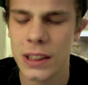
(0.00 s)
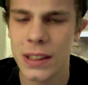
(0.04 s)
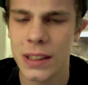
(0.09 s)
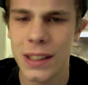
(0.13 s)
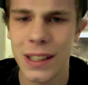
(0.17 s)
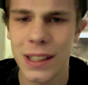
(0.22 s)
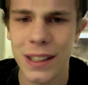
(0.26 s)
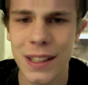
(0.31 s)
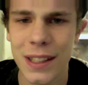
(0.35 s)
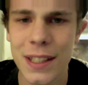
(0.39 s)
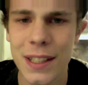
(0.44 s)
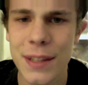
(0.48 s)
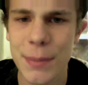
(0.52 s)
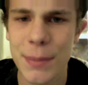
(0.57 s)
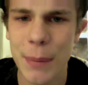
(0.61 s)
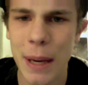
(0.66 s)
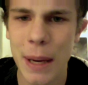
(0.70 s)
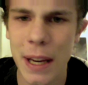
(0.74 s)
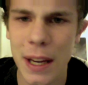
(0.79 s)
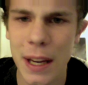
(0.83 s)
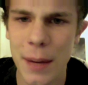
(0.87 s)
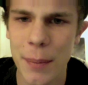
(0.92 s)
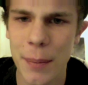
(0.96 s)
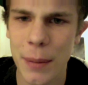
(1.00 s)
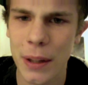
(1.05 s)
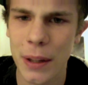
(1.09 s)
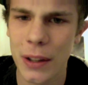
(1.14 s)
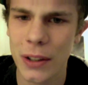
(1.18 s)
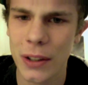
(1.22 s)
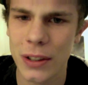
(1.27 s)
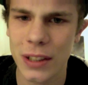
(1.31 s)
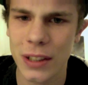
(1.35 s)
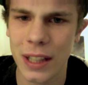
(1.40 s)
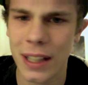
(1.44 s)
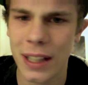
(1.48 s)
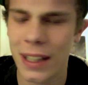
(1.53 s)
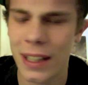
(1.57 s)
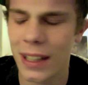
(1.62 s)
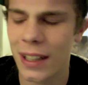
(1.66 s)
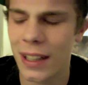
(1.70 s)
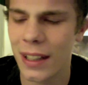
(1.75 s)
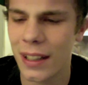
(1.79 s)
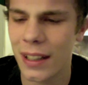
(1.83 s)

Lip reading: At least Mayhem Miller is like,